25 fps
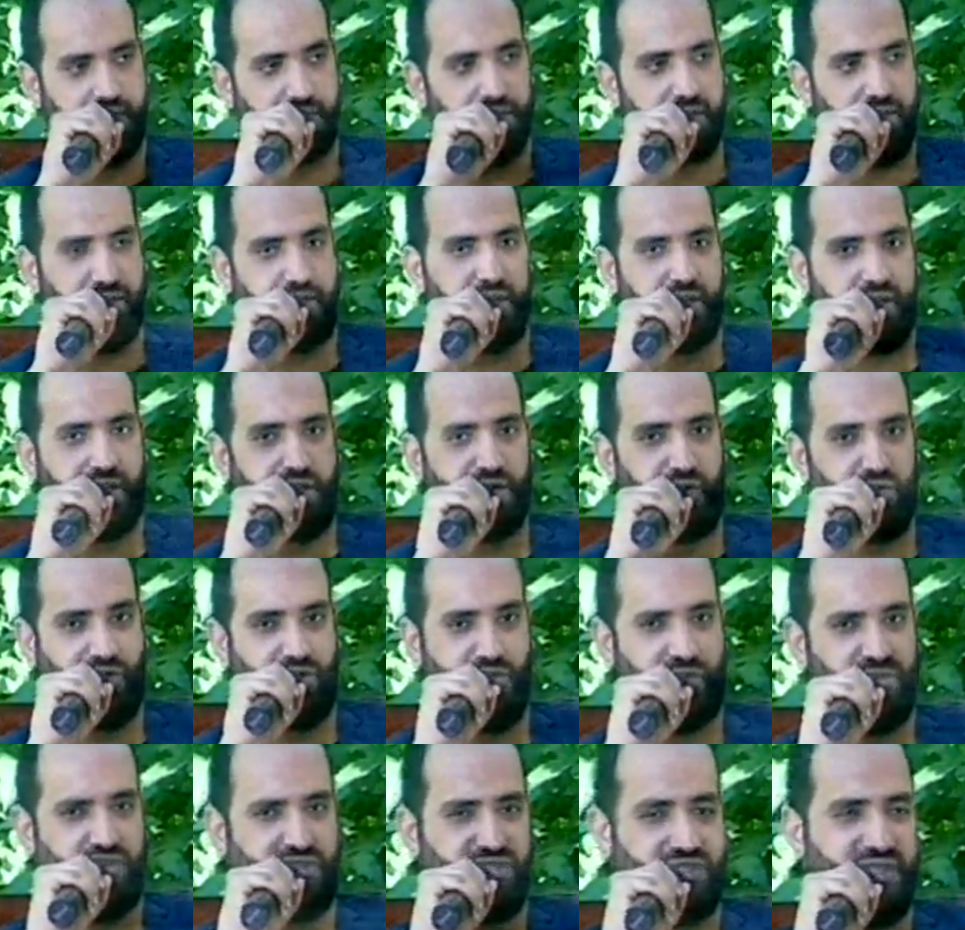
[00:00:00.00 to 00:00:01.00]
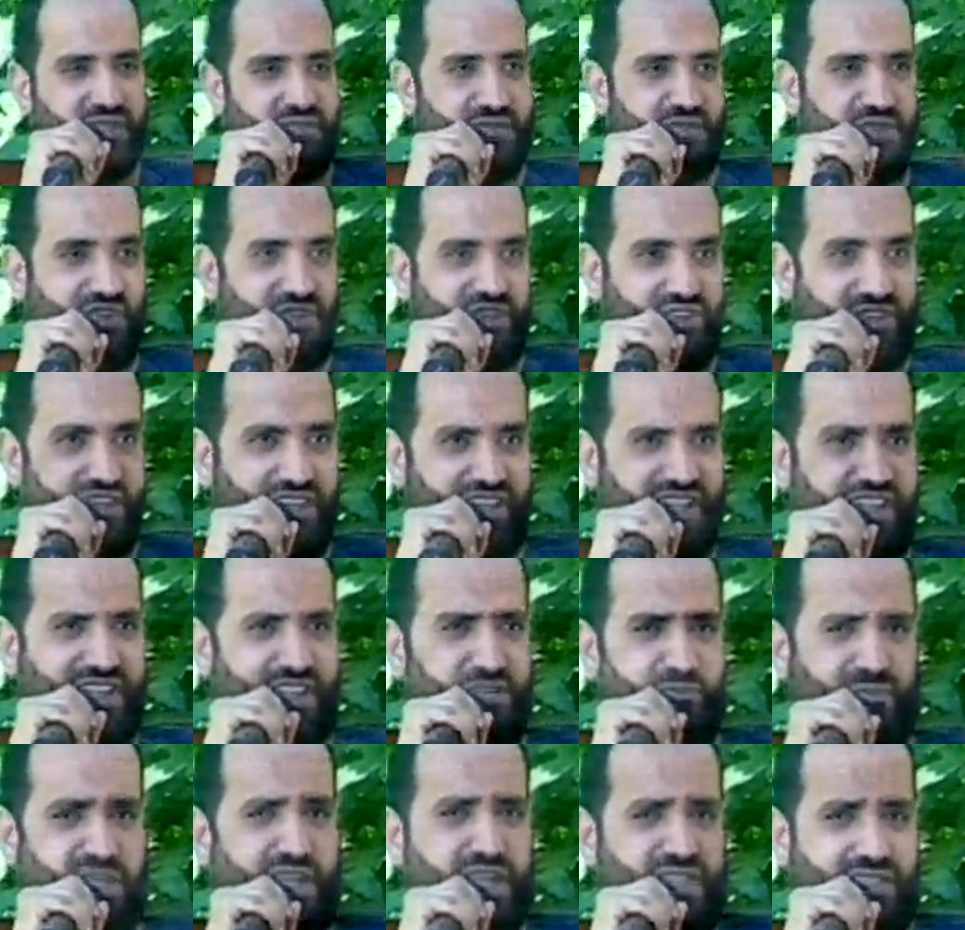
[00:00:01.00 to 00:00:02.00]
They think all Muslims are like,
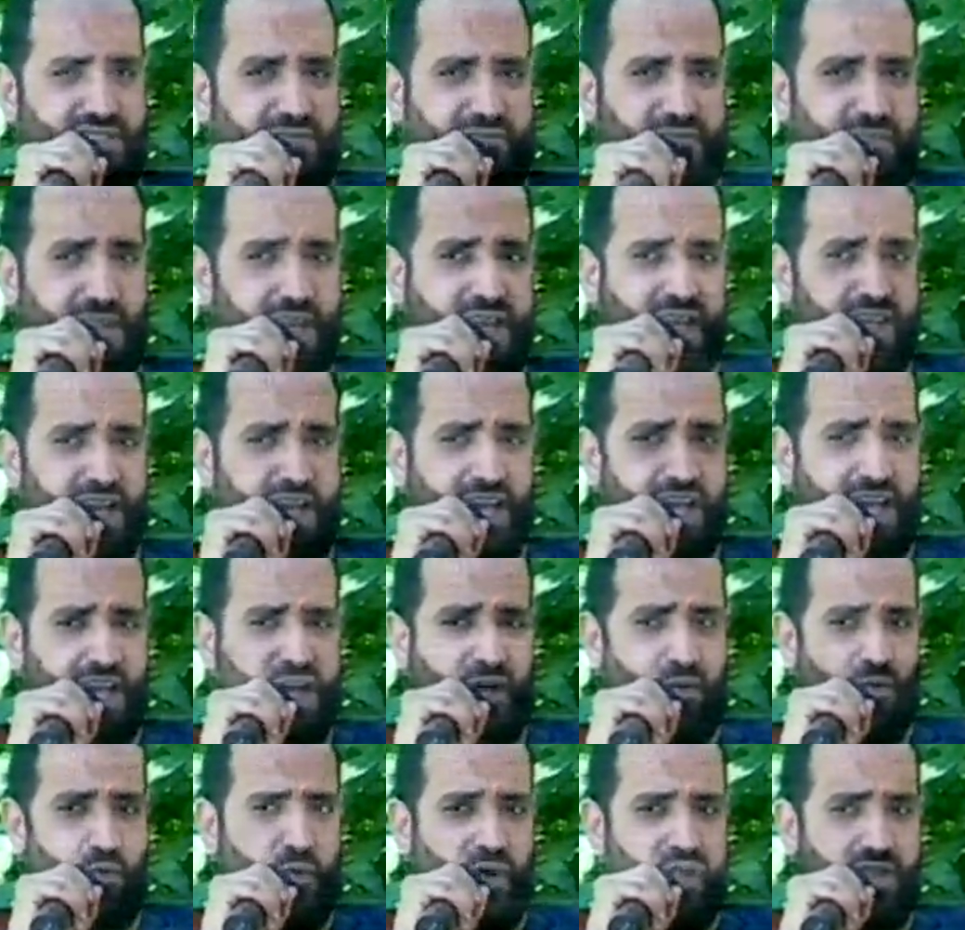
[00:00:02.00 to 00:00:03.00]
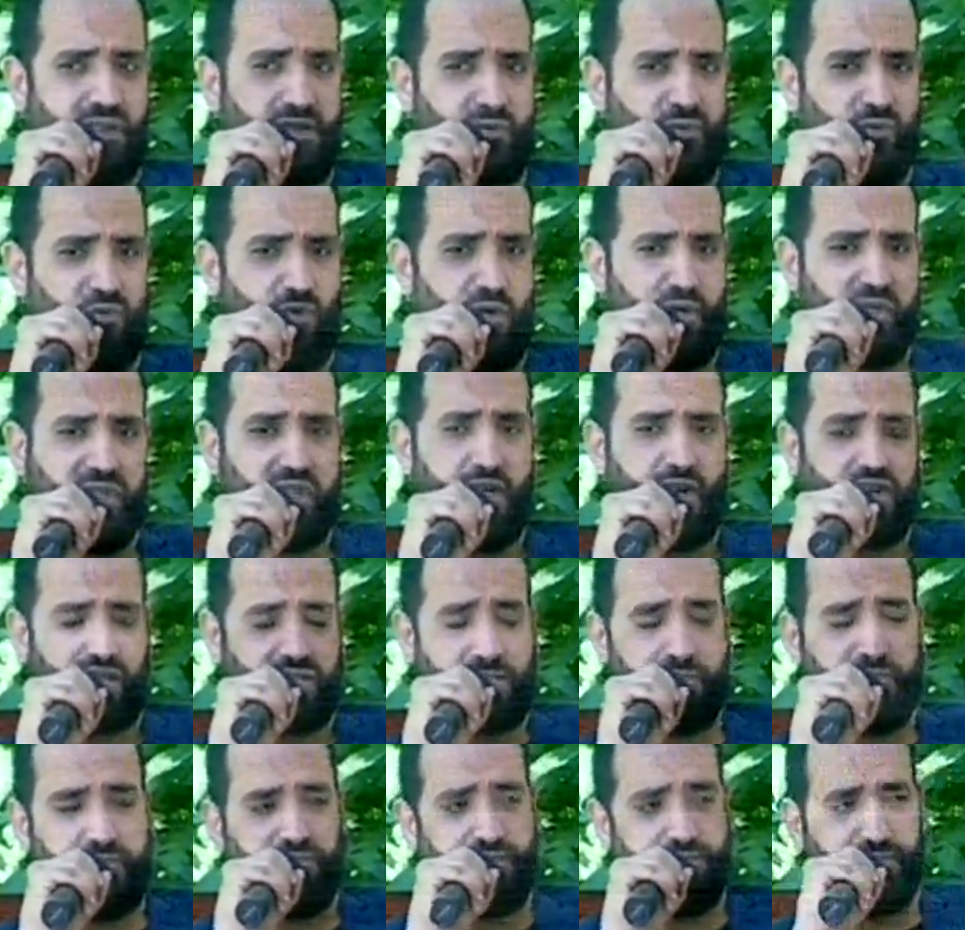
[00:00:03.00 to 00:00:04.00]
because what they
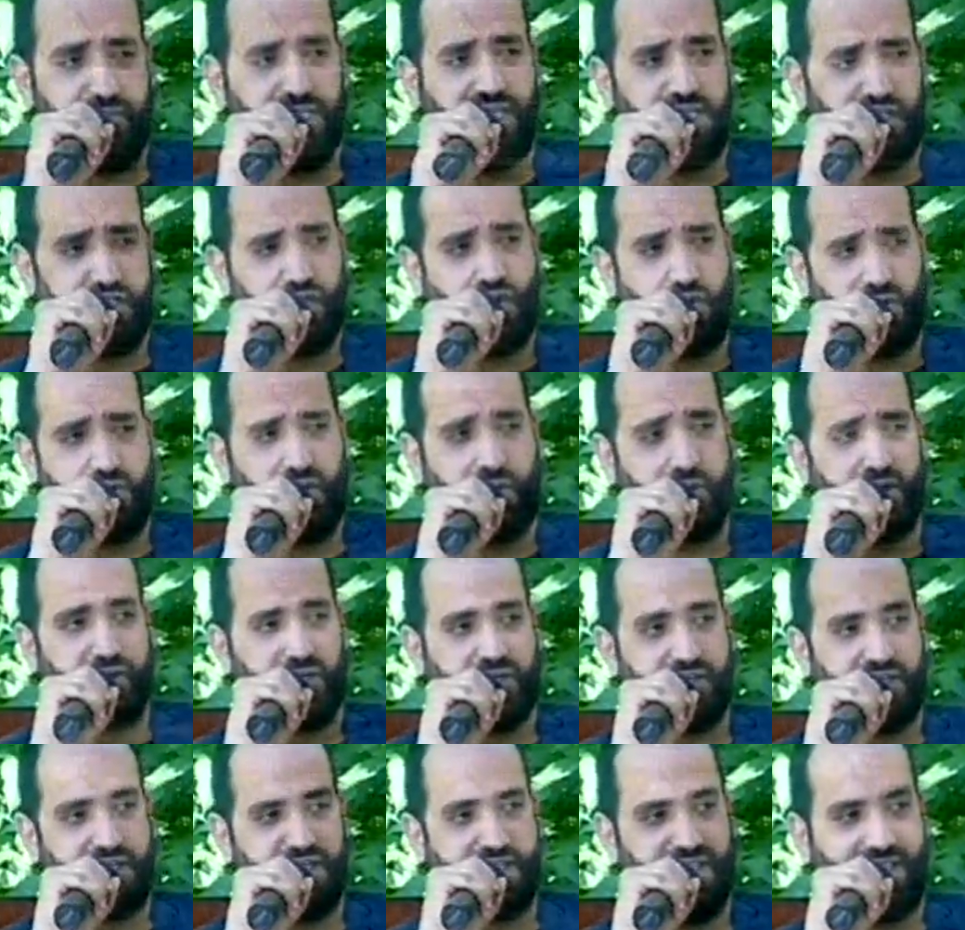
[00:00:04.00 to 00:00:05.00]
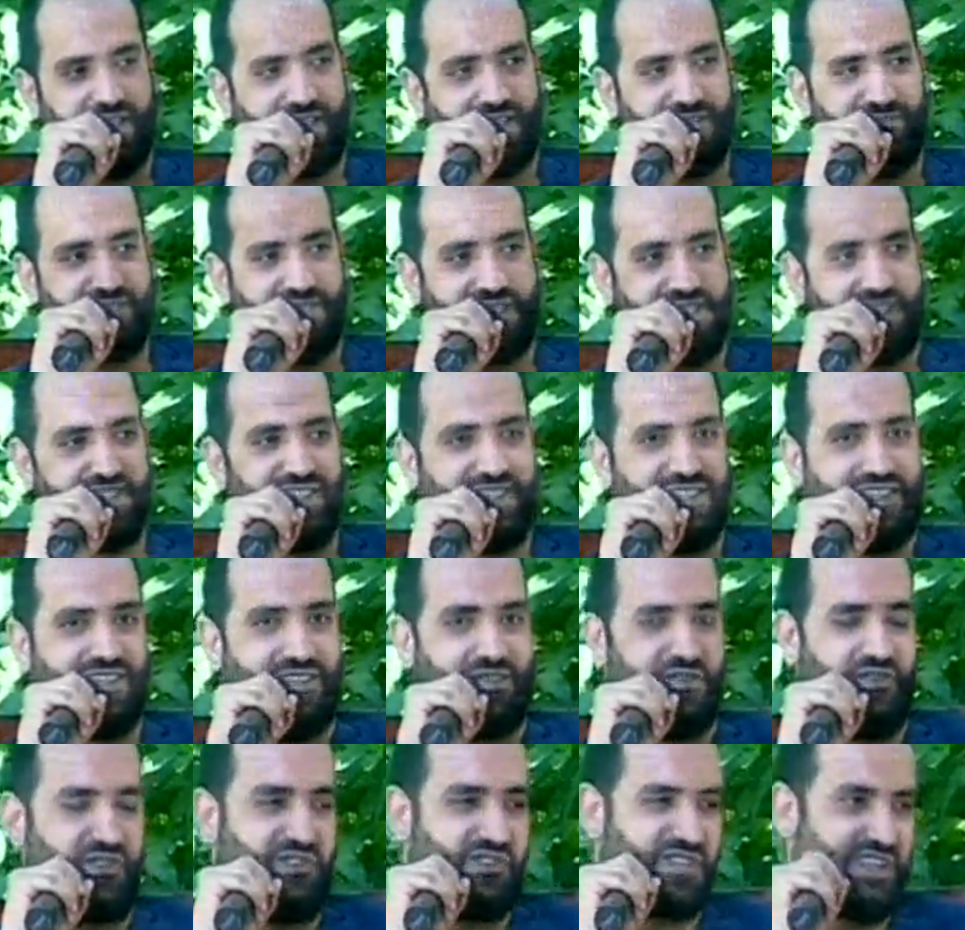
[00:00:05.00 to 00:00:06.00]
are being told about Islam is
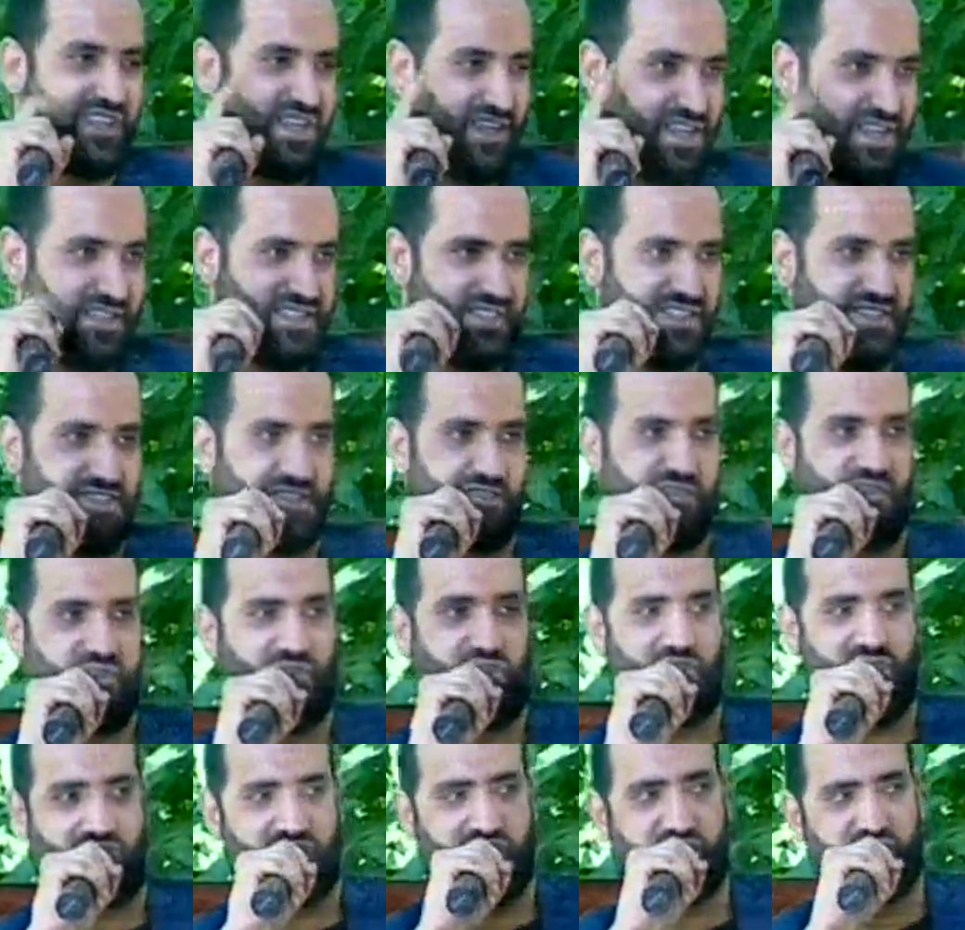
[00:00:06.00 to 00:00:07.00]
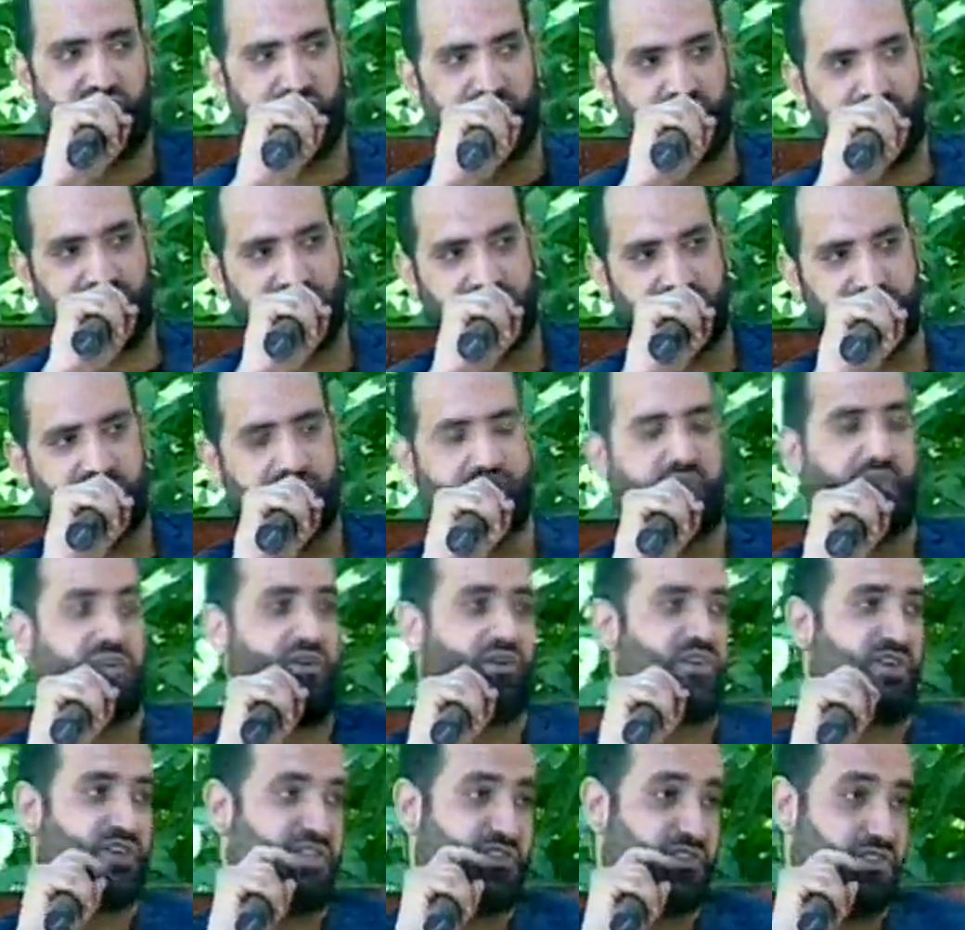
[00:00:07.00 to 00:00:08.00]
that there is ISIS, there are terrorist
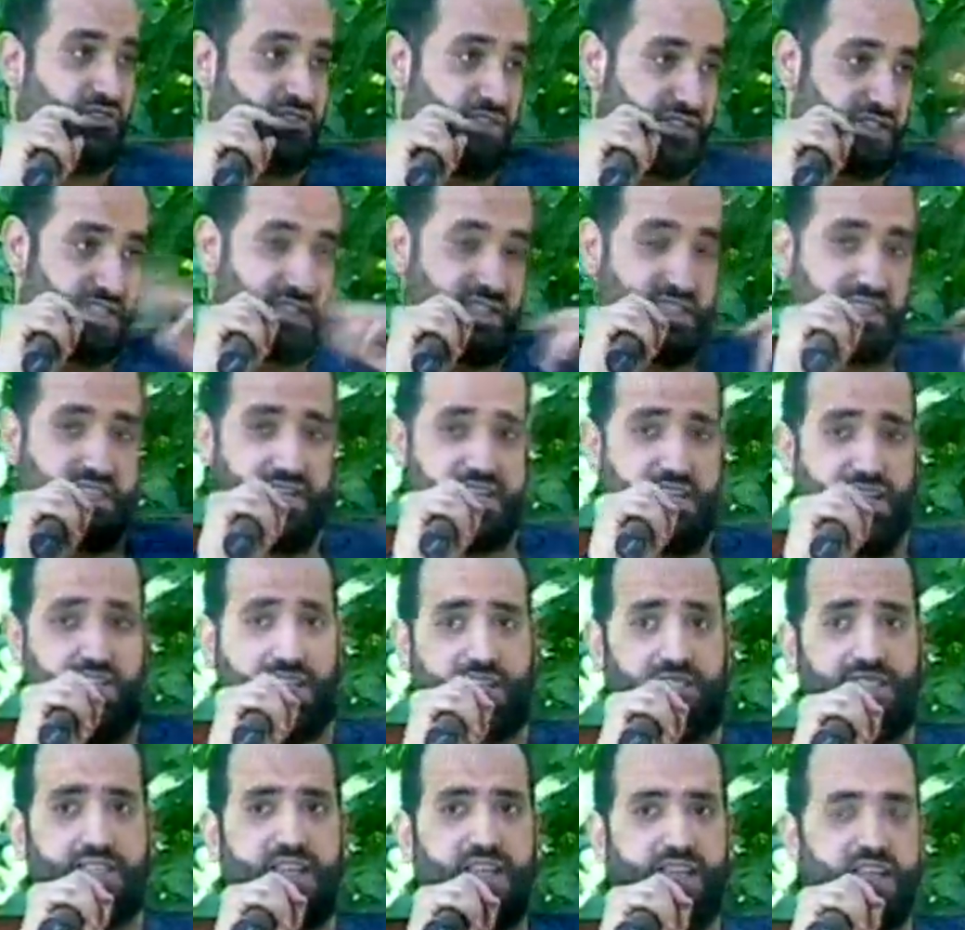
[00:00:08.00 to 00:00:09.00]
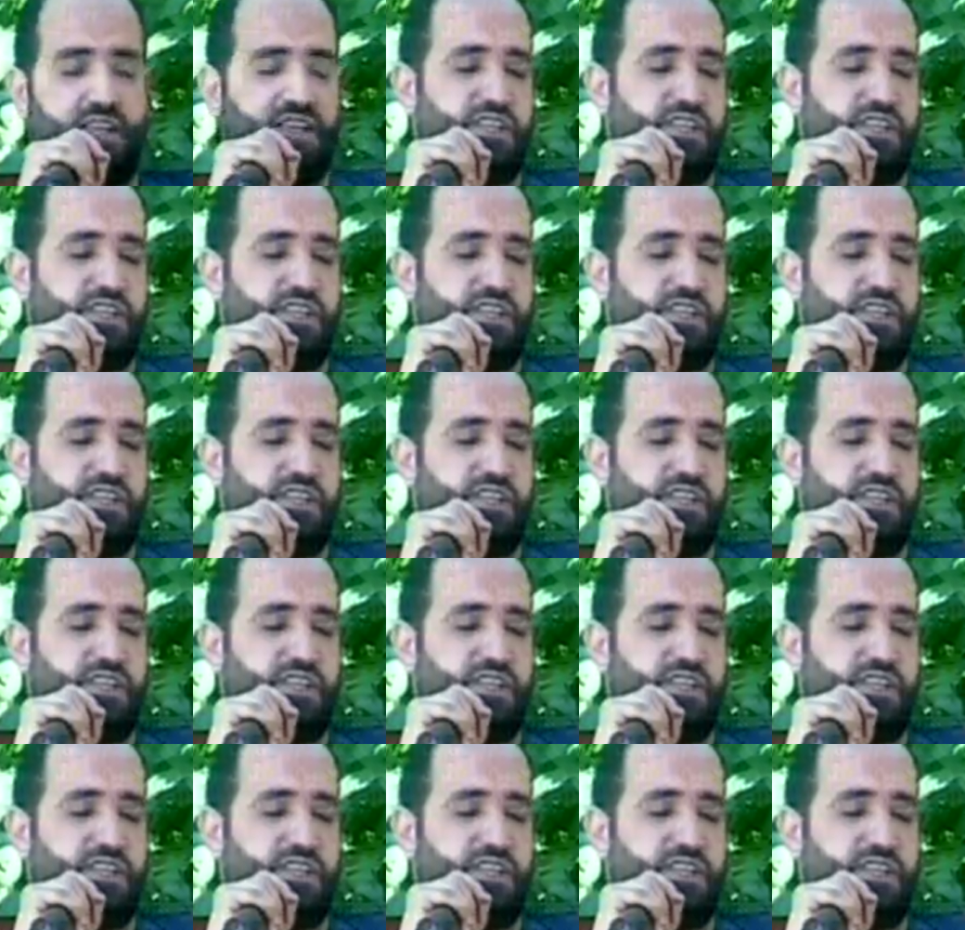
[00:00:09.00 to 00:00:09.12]
attacks.